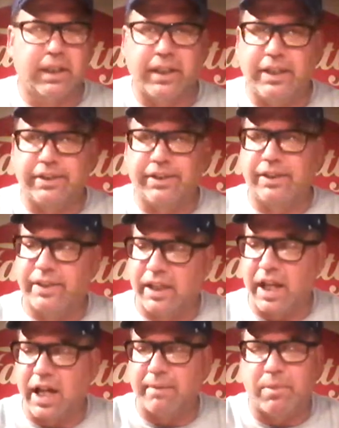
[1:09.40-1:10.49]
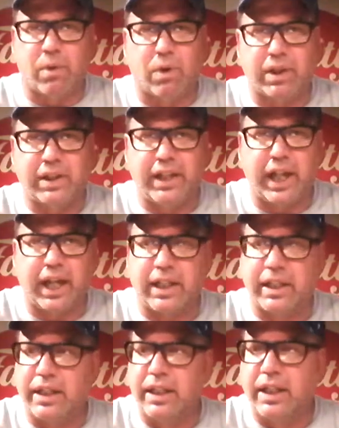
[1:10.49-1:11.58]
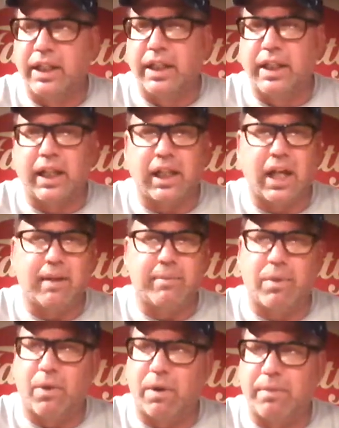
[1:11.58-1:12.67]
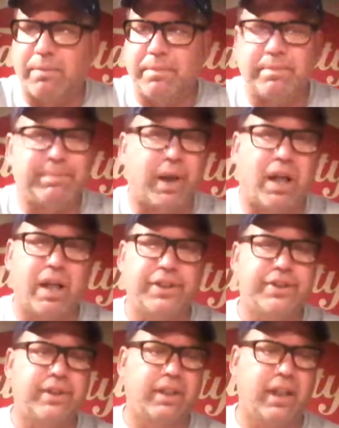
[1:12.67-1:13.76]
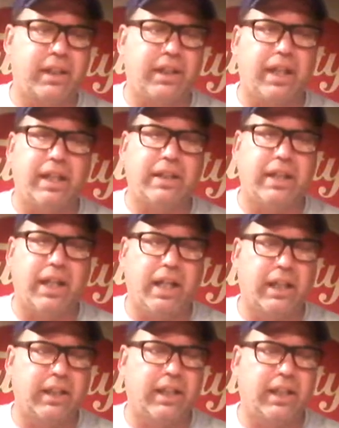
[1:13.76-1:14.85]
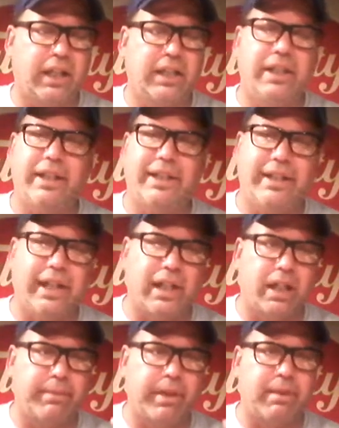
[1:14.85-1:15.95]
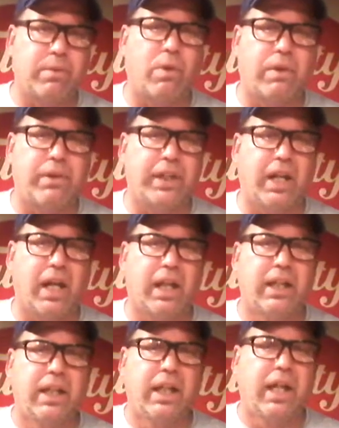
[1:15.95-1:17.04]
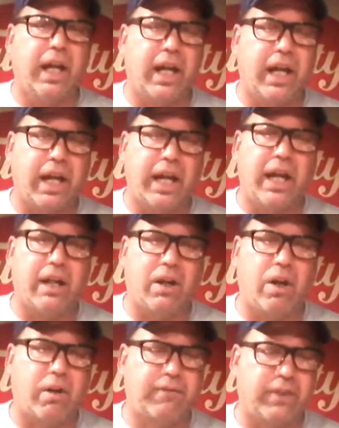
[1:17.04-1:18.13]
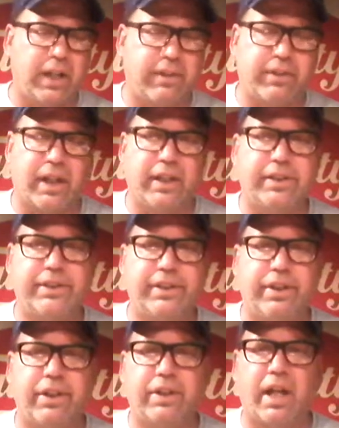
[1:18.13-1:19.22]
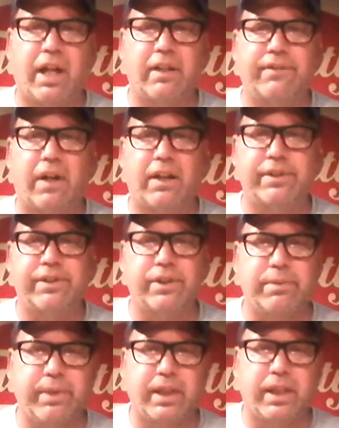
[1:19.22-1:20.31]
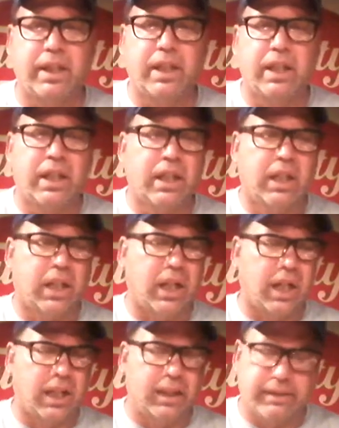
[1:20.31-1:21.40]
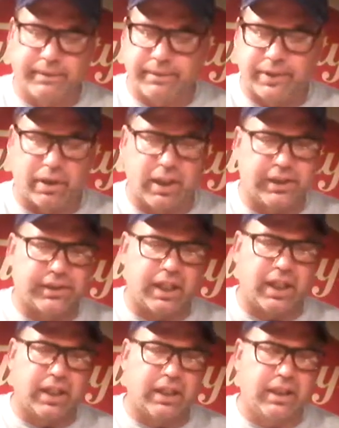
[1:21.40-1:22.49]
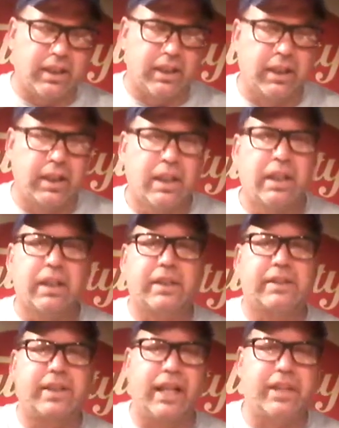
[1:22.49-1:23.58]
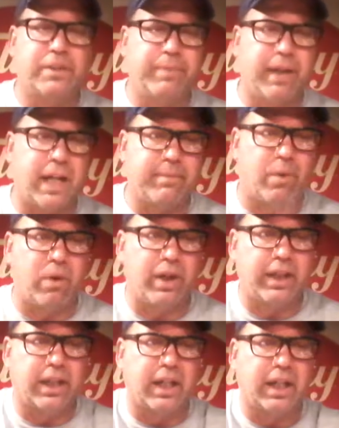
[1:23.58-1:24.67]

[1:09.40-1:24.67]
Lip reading: these are just a lot more kick, a lot more punch at the end, and you get a little bit more of the alcohol flavor out of this than you do your Not Your Father's root beer. So let's take this bad boy and